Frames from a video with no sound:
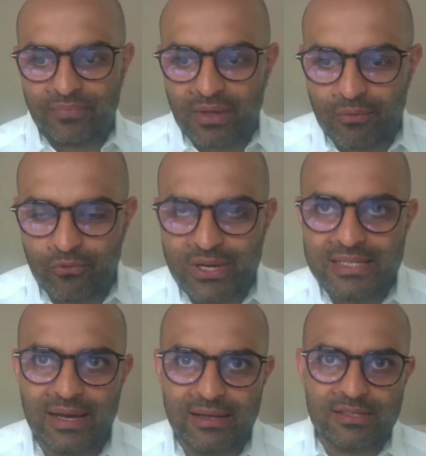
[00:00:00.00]

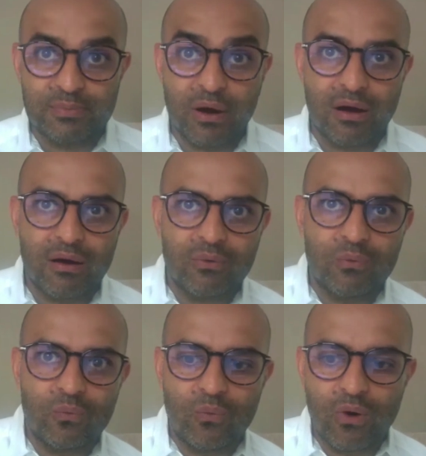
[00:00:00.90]
retailers. But
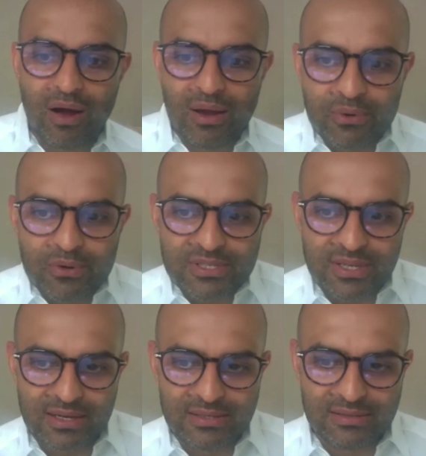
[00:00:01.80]
what I will
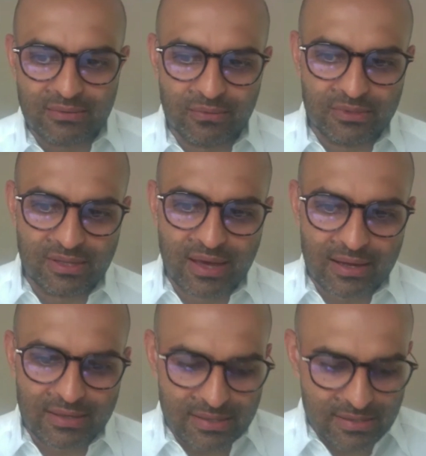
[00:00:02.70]
say to
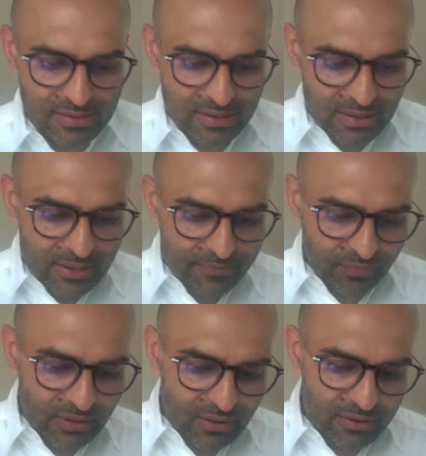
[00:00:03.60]
that is
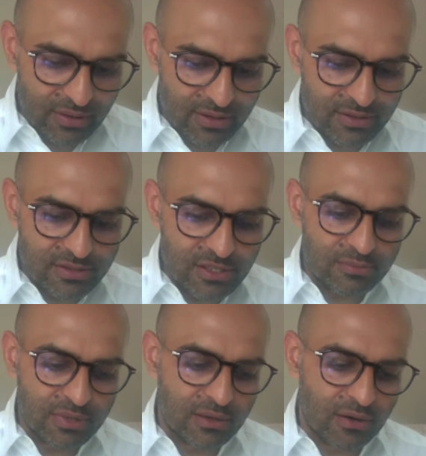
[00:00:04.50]
the
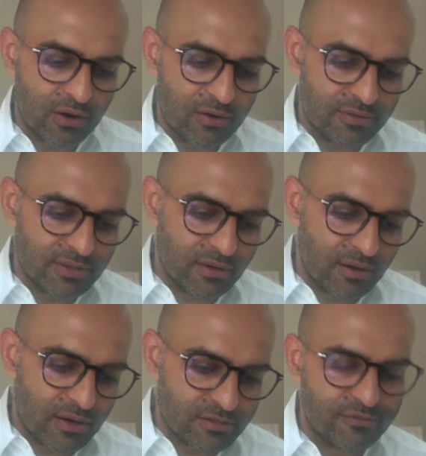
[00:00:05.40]
consumer over the
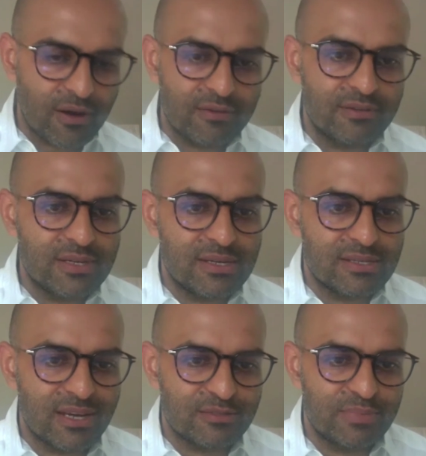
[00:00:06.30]
last 5
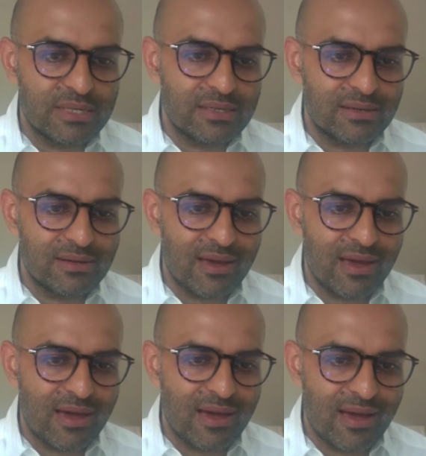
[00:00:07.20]
years has been
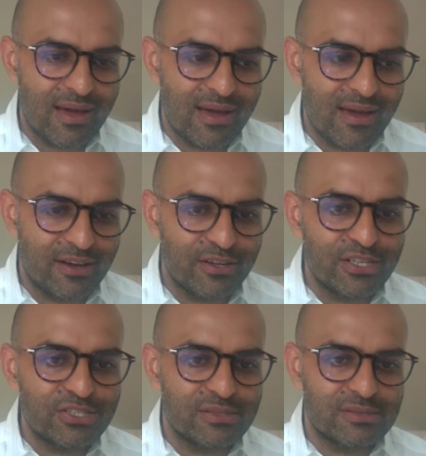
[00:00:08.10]

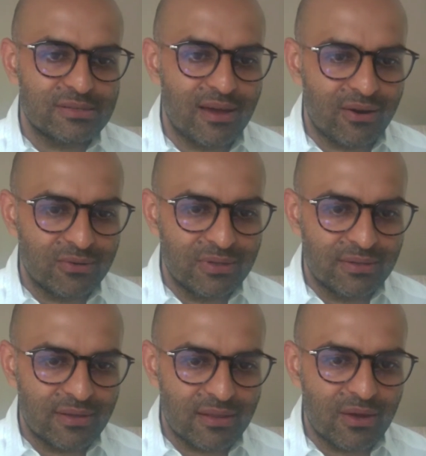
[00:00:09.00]
conditioned now
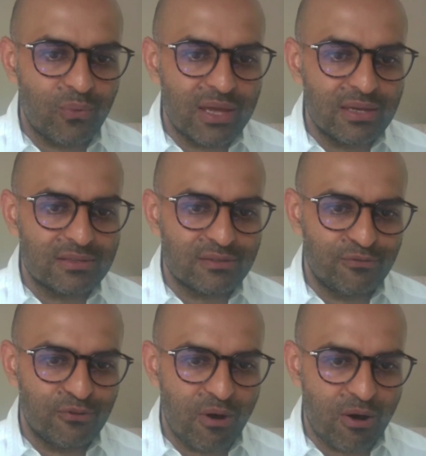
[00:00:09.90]
that they wait
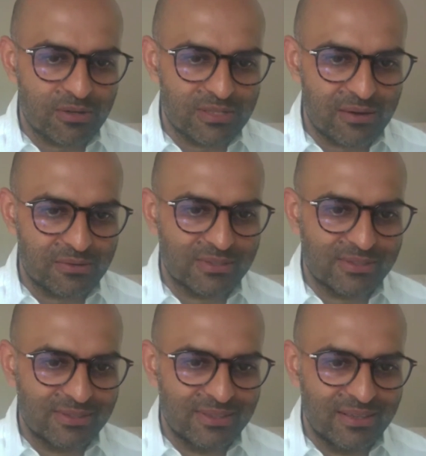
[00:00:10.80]
for
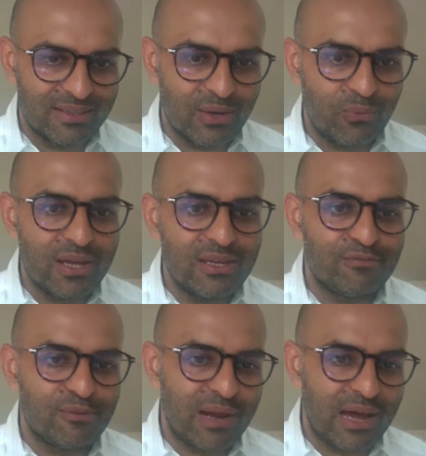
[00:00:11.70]
markdowns, they wait
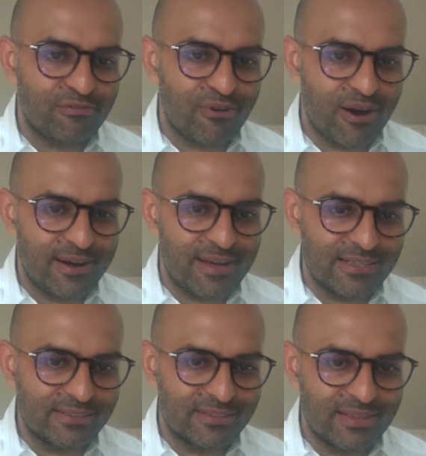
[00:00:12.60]
for Black
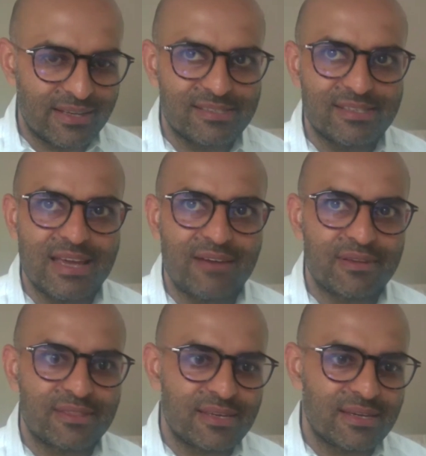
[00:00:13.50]
Fridays, they see
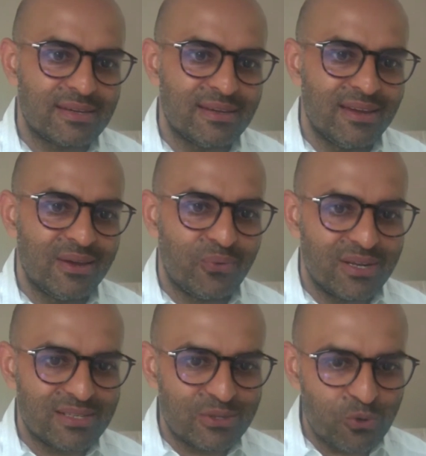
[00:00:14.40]
everything when
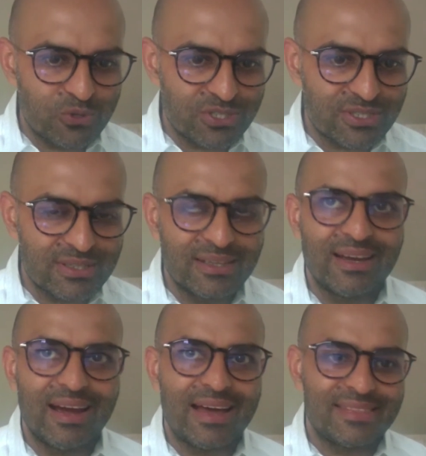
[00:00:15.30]
it's launched
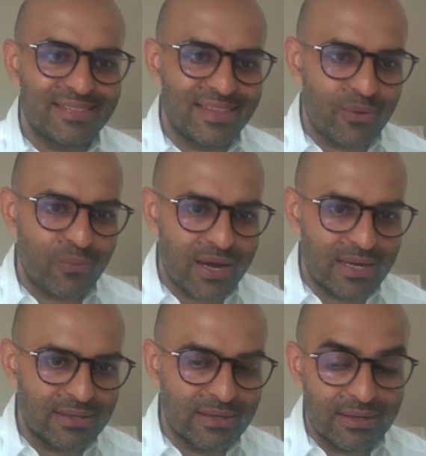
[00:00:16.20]
and then they
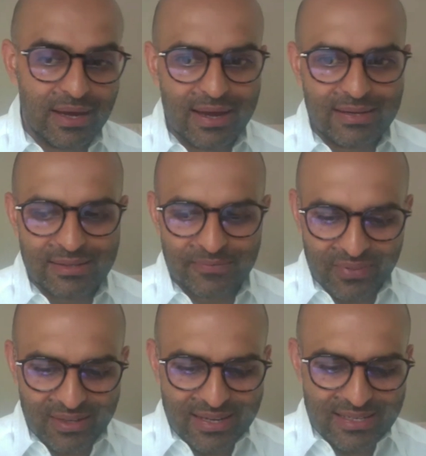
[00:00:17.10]
wait. And
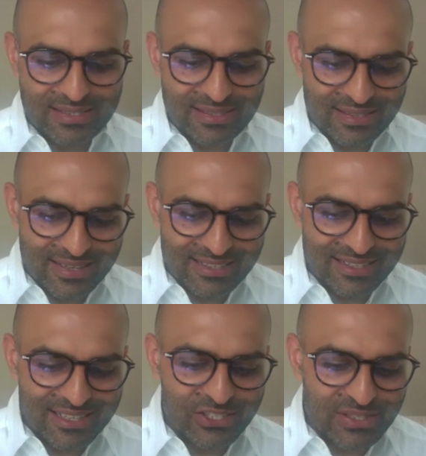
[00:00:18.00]
it's
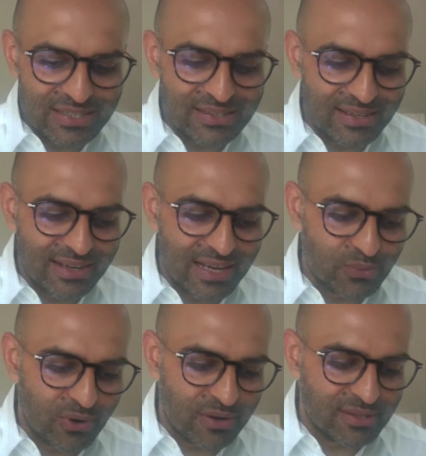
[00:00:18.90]
an interesting thing, and
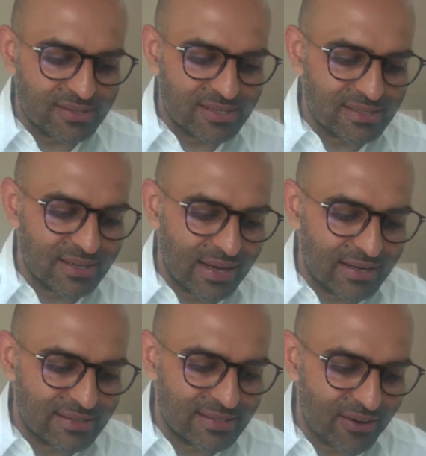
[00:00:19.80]
that's where I think the
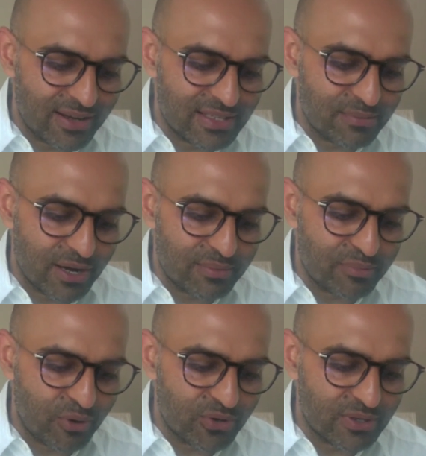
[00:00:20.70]
seasonality idea might be
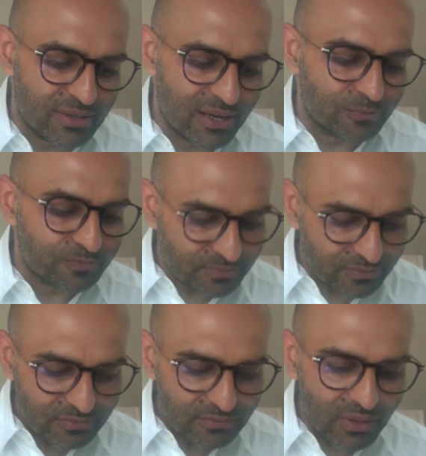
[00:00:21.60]
broken now,
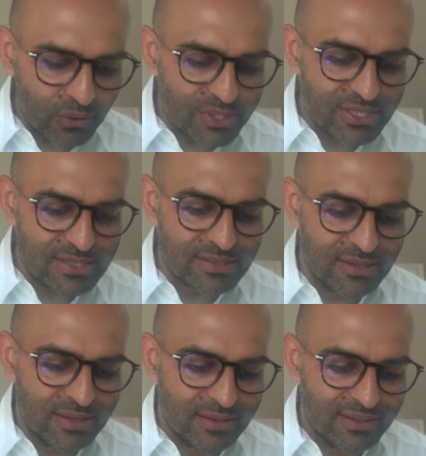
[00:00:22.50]
which is
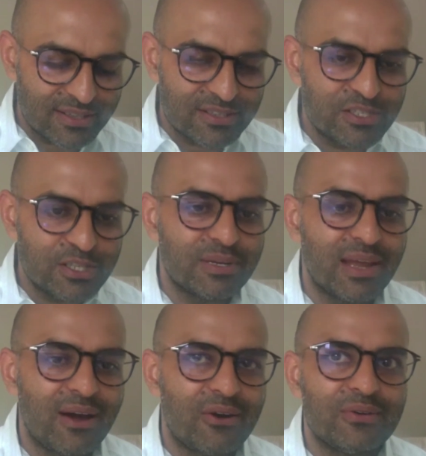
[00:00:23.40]
the consumer
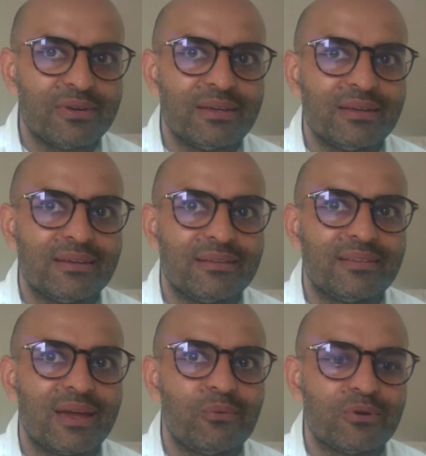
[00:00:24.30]
now,
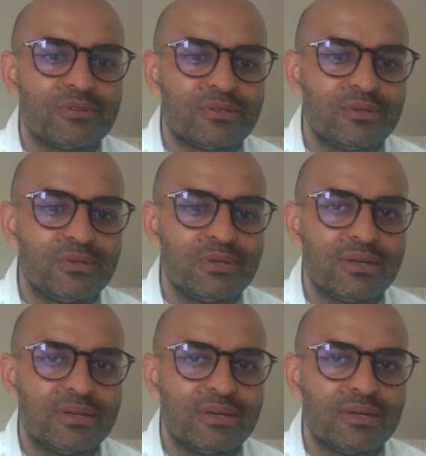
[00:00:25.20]
they want to